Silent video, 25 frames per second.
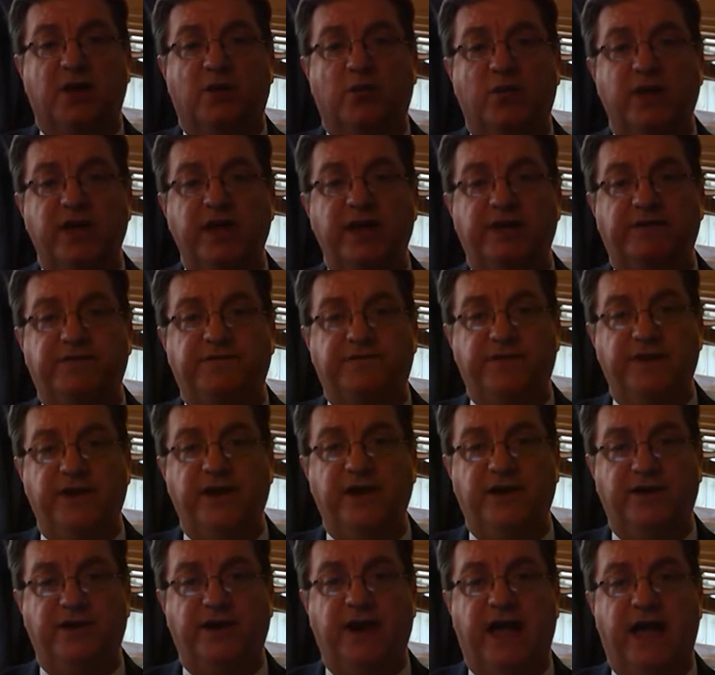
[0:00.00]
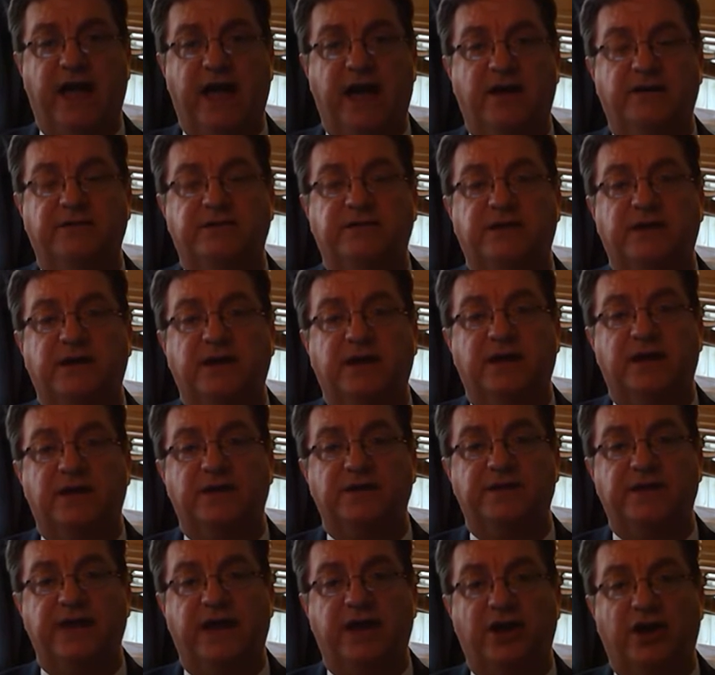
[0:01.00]
we had figured out
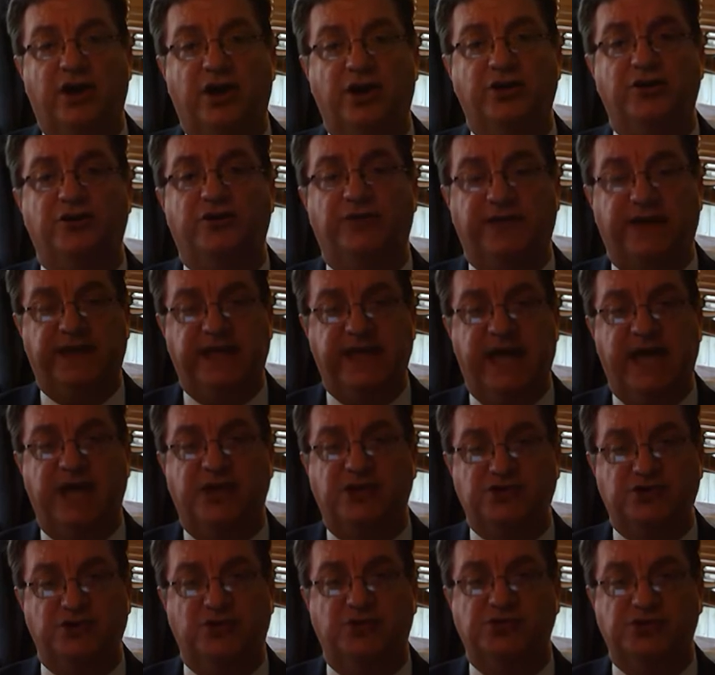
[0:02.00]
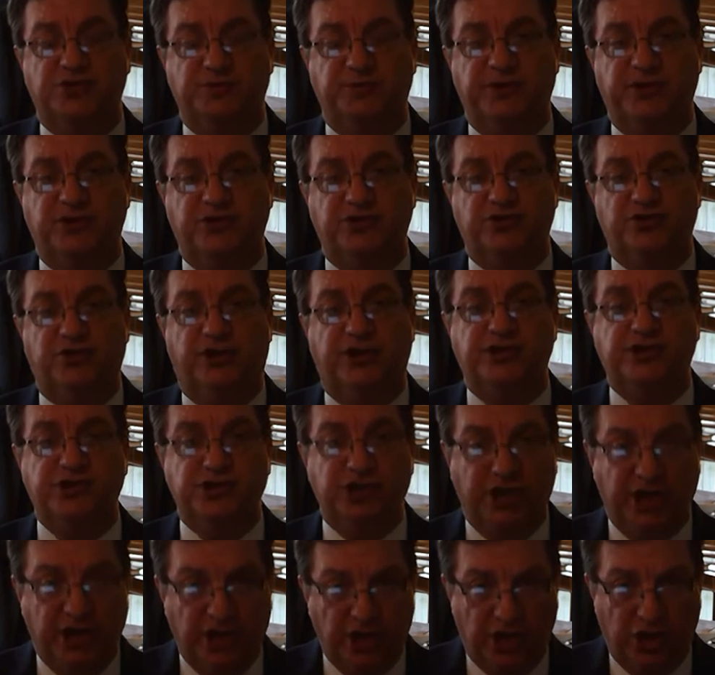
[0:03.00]
that under Castro's
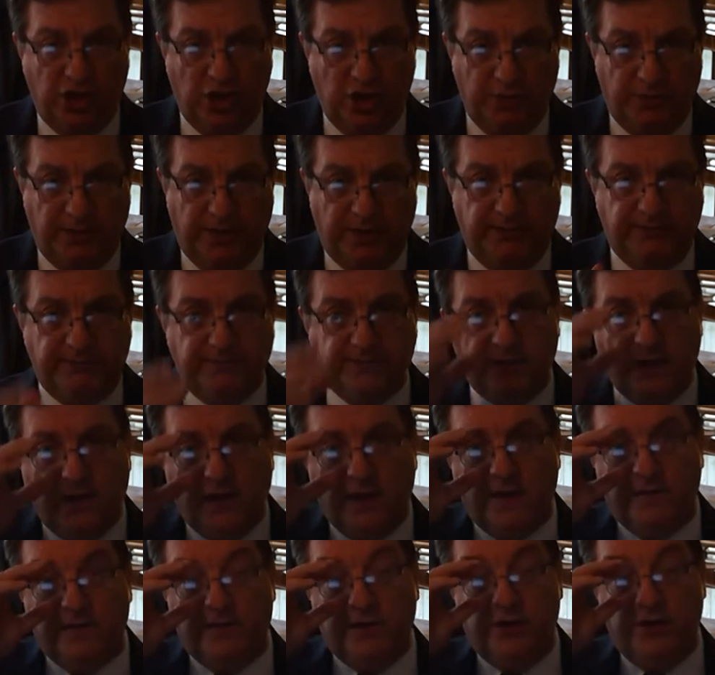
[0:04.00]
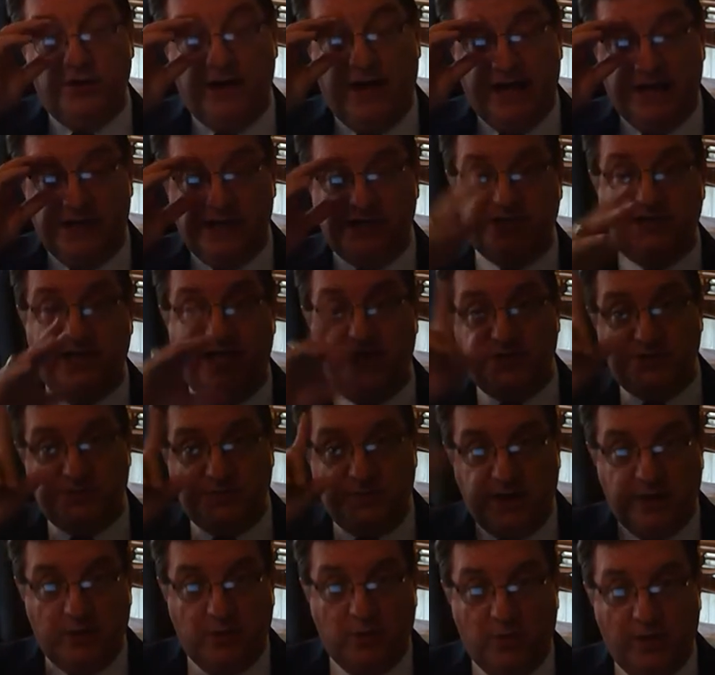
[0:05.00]
administration in Cuba, the United States
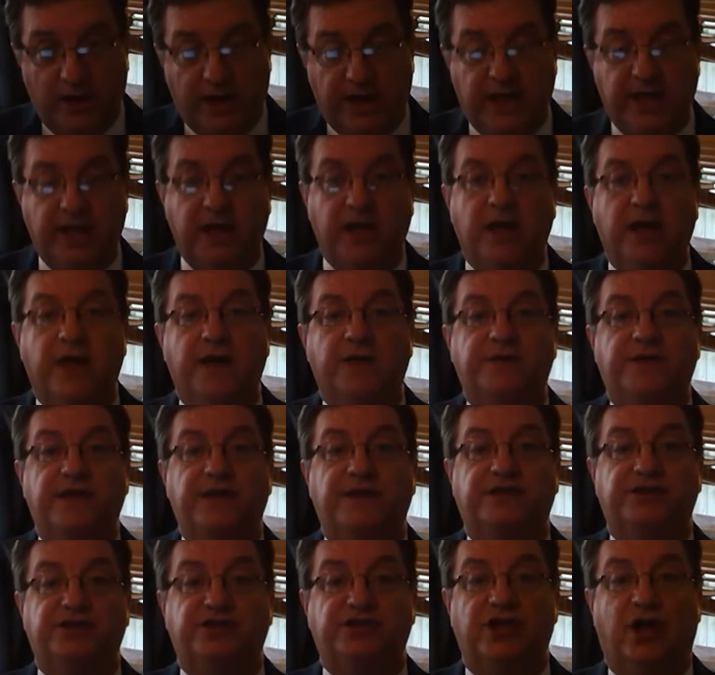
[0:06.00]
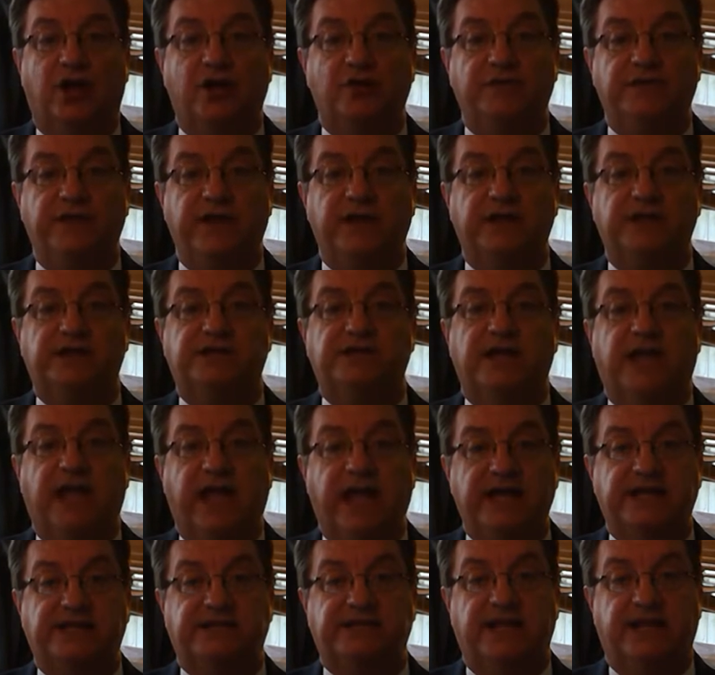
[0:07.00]
being we, that the Soviets
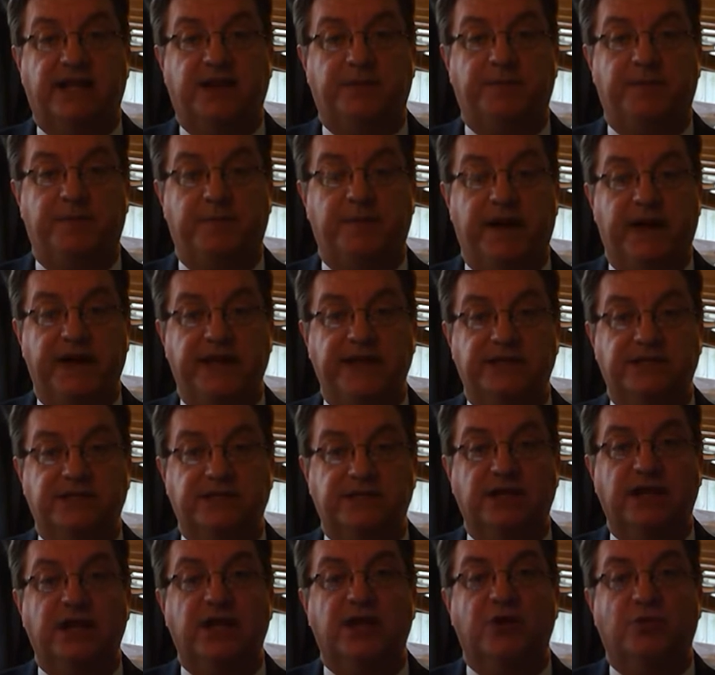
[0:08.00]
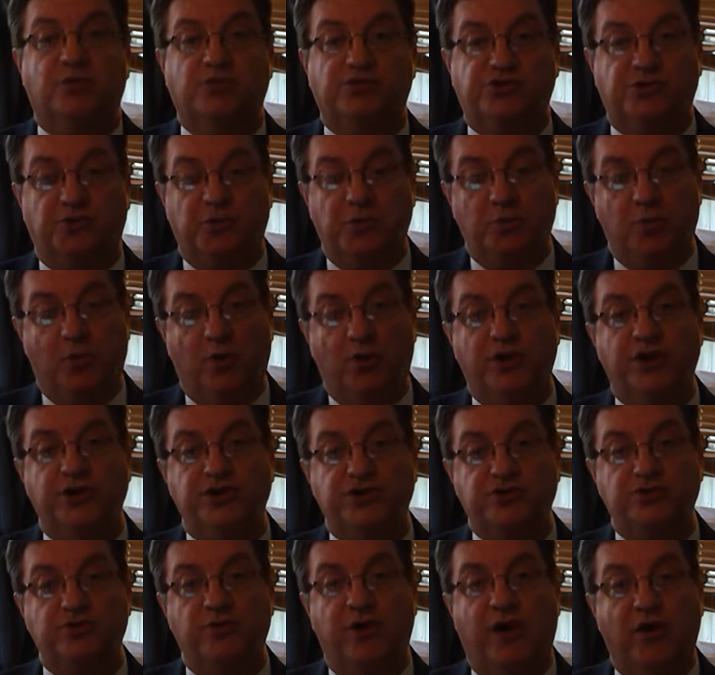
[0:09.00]
had set up a base so we wanted
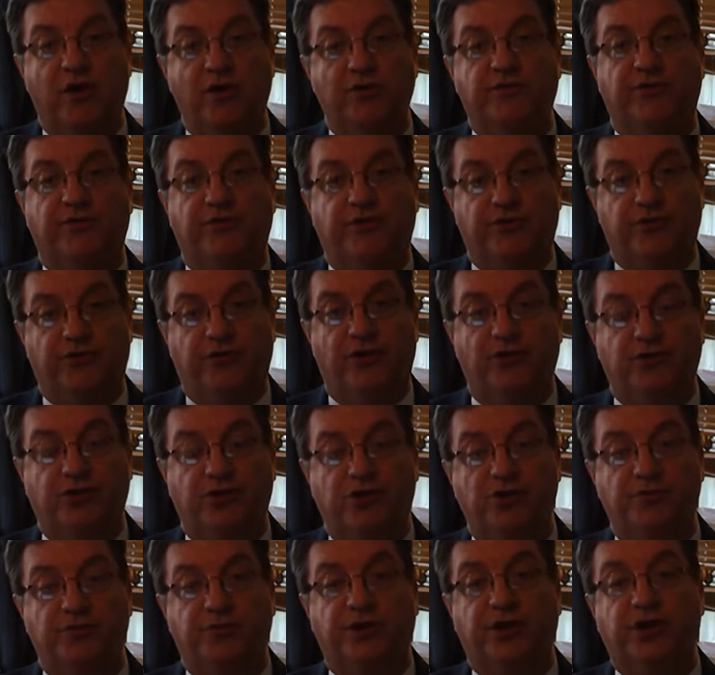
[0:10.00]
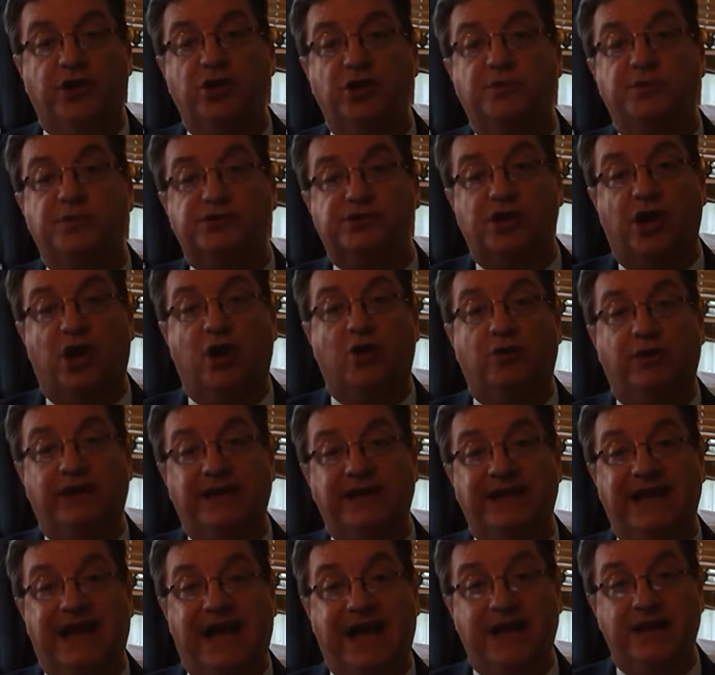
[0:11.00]
to overthrow Cuba. Cuba's
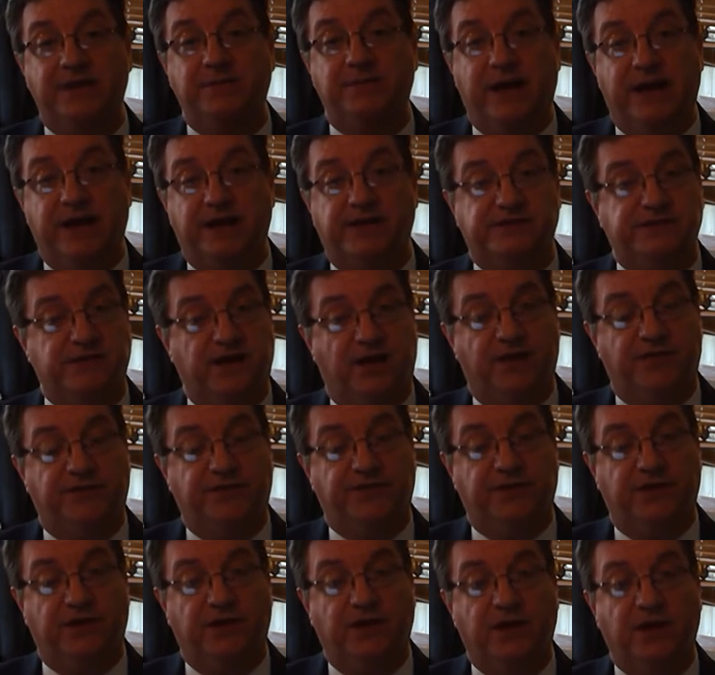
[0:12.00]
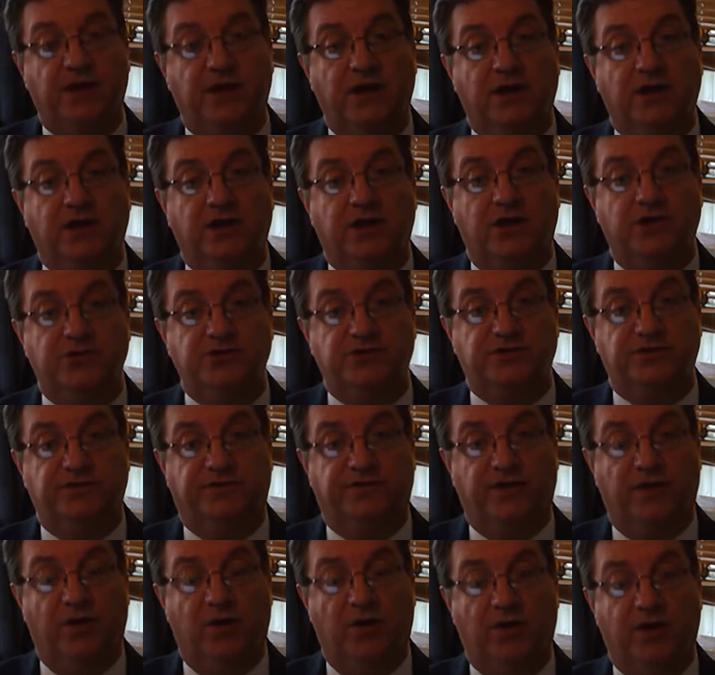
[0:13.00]
only 90 miles off the coast of
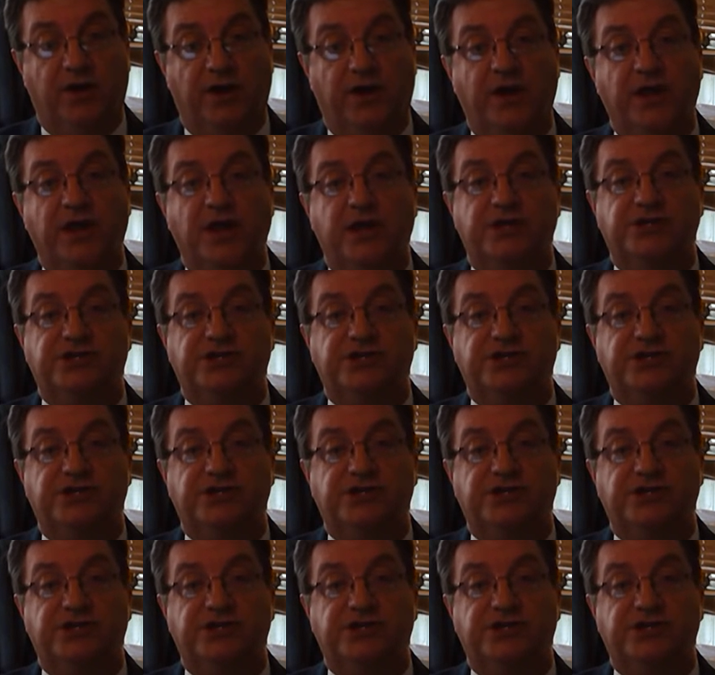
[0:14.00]
Florida.